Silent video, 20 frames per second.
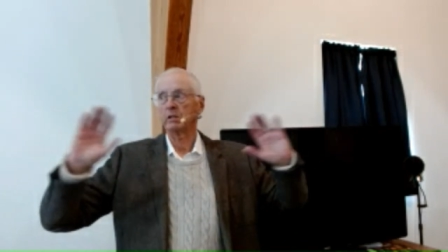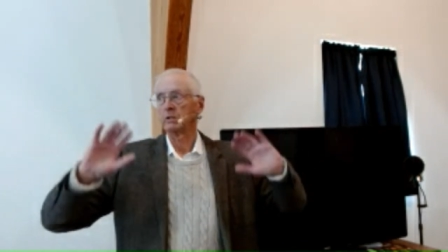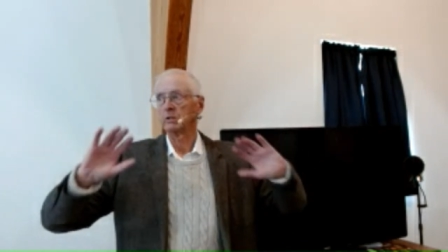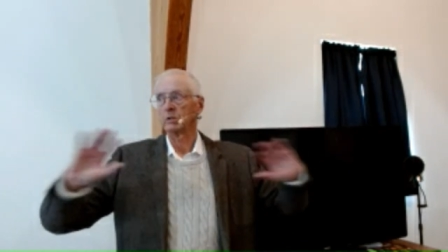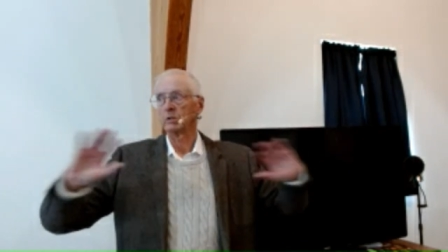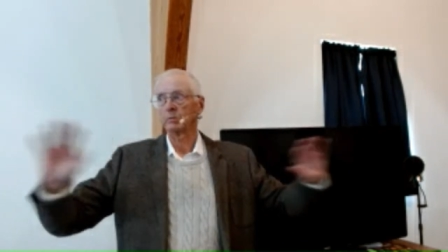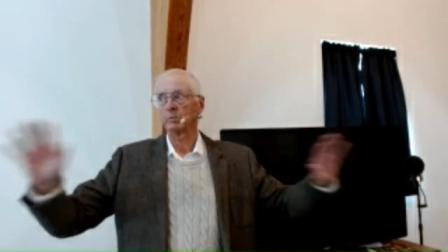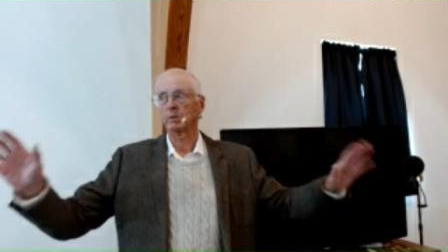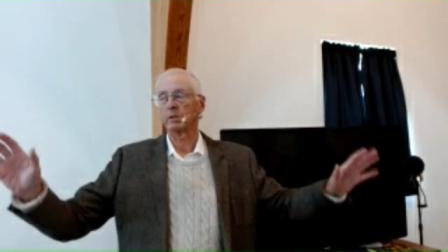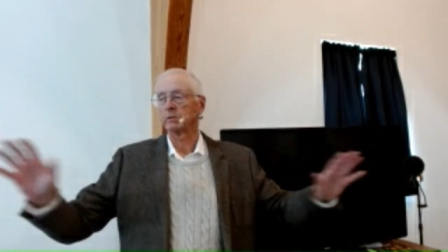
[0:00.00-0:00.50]
You know,
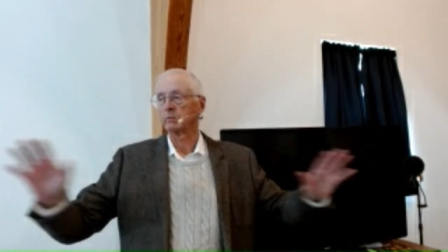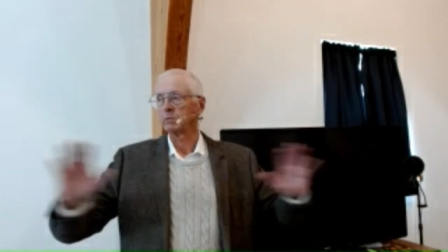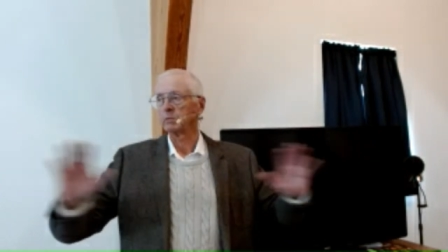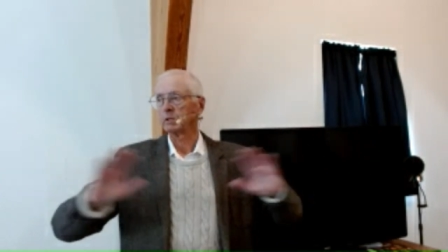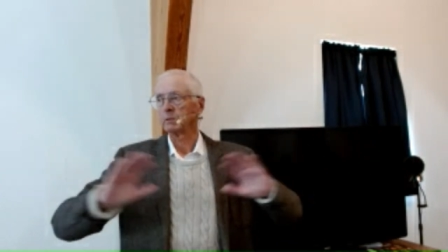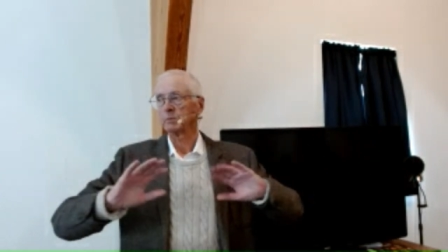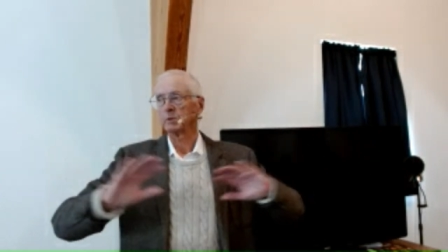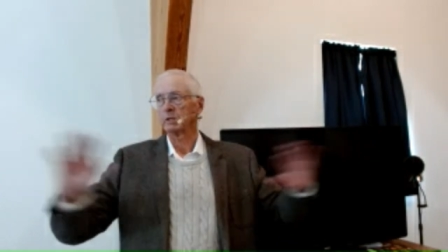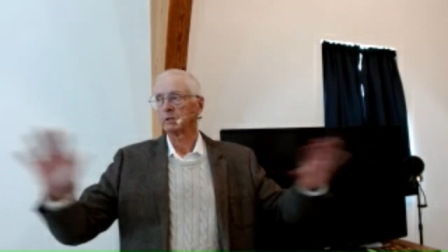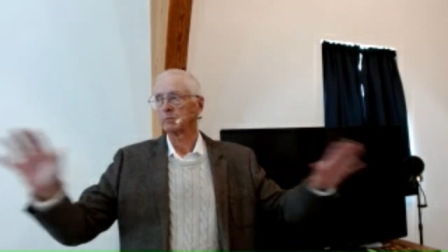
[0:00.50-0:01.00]
I'm going to
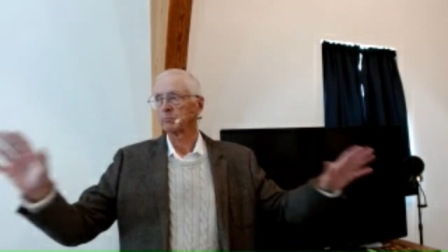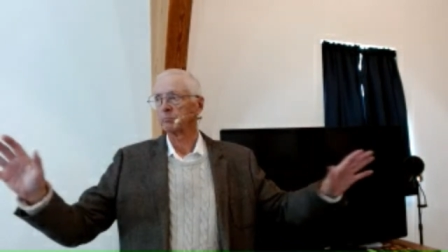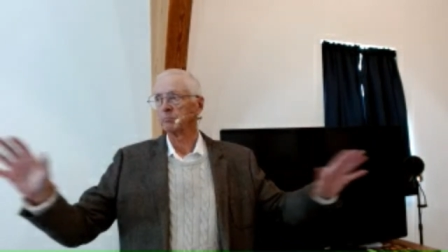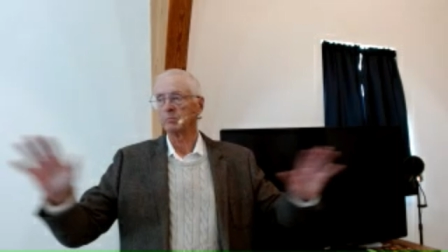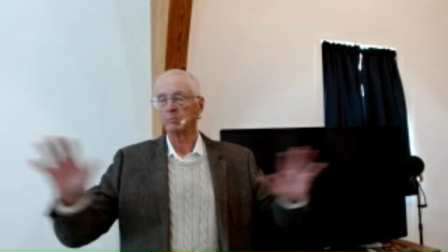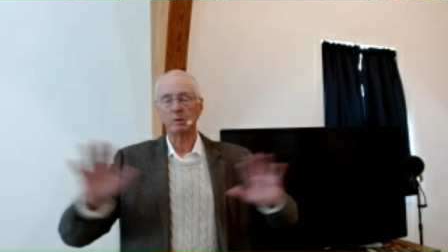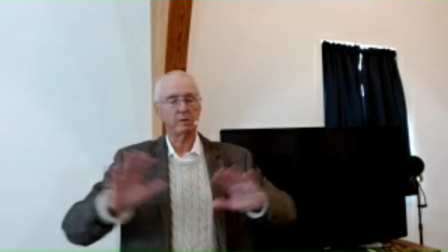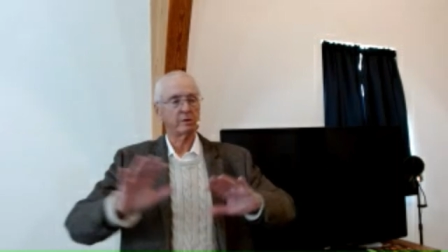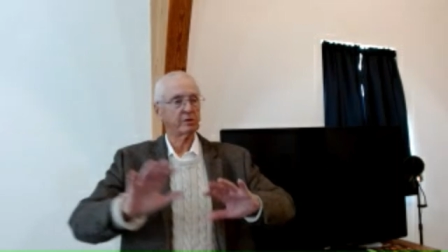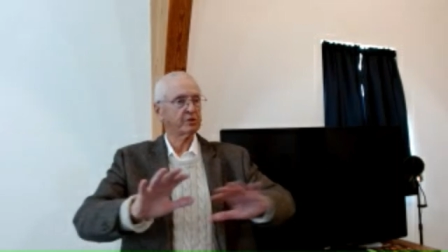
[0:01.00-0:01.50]
I'm
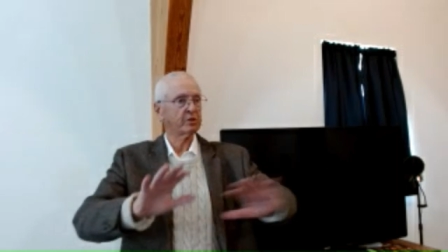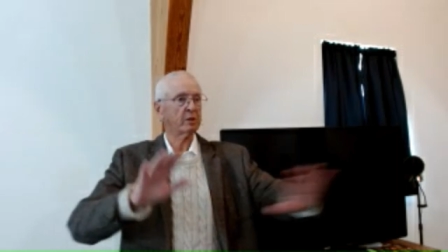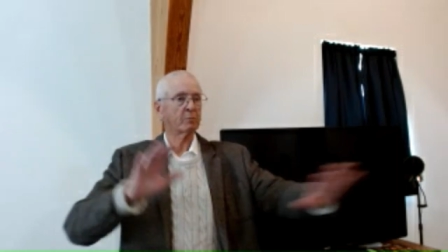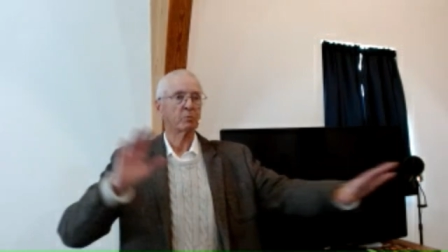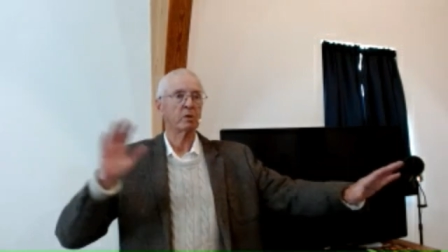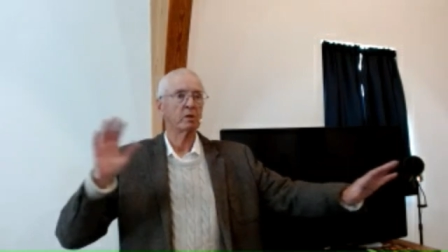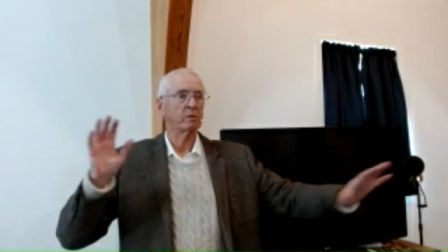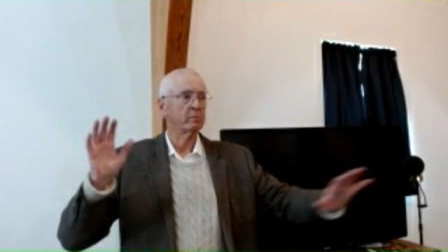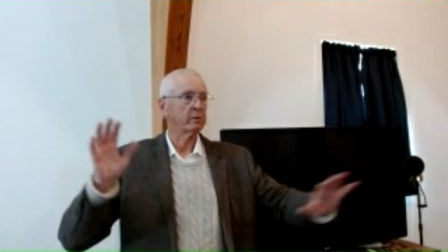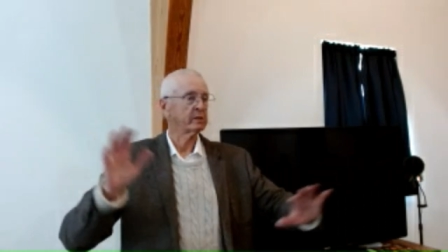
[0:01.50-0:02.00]
gonna
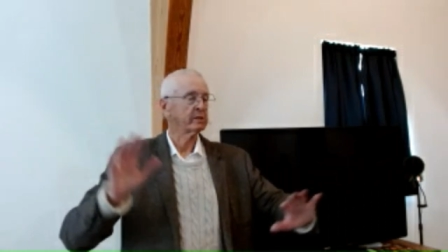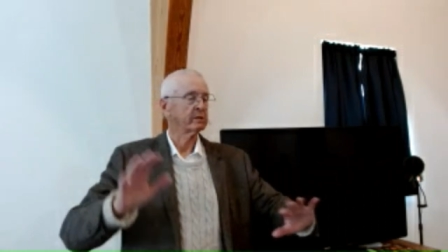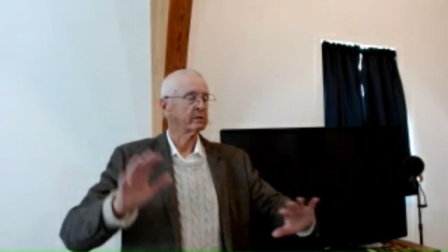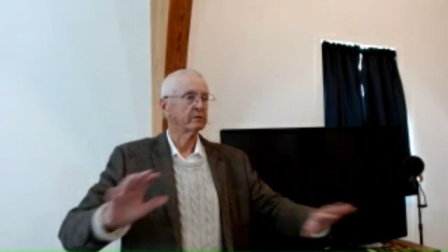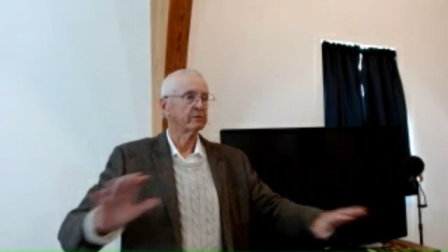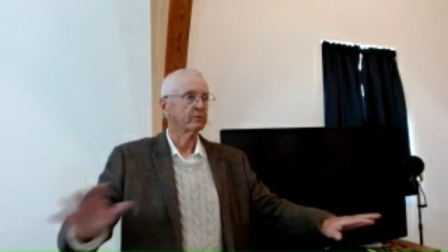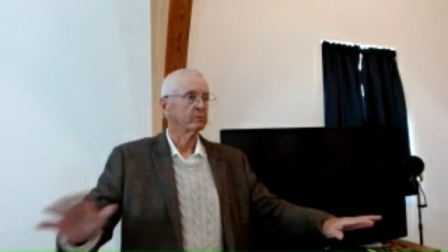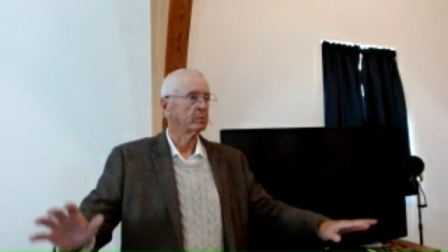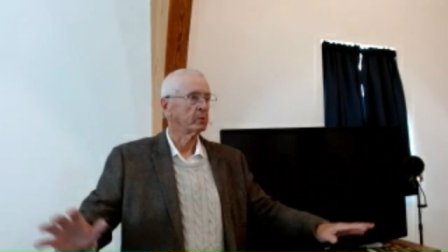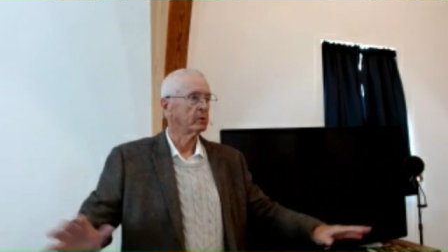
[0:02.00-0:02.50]
separate
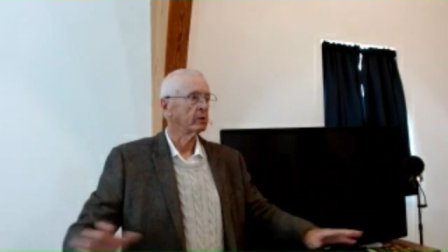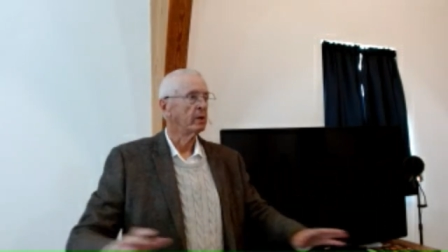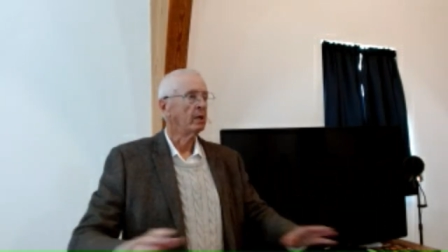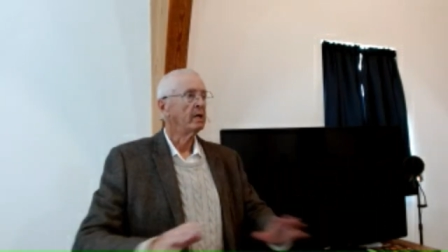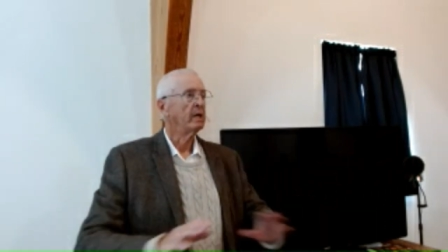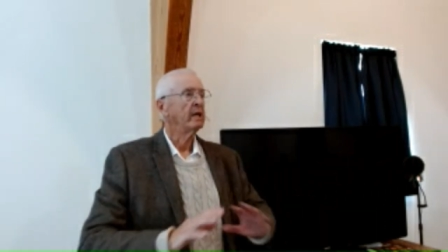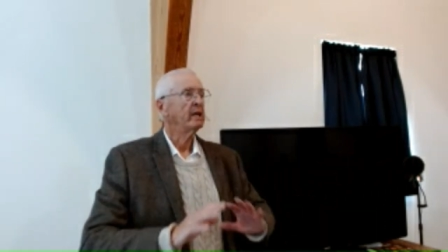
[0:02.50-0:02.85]
myself from her.